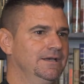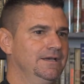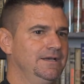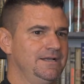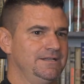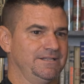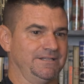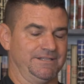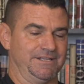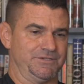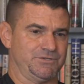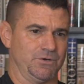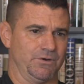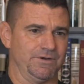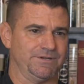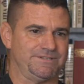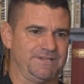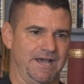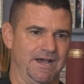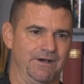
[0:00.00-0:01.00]
And then they tore
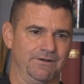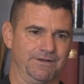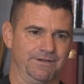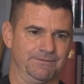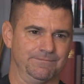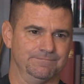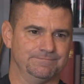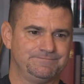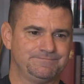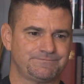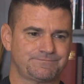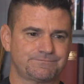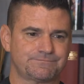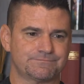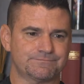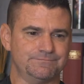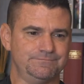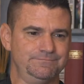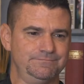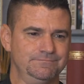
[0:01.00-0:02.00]
it down and
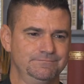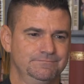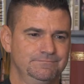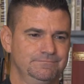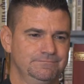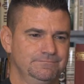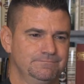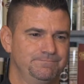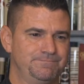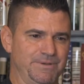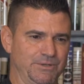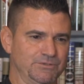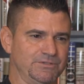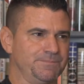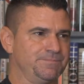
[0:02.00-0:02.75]
built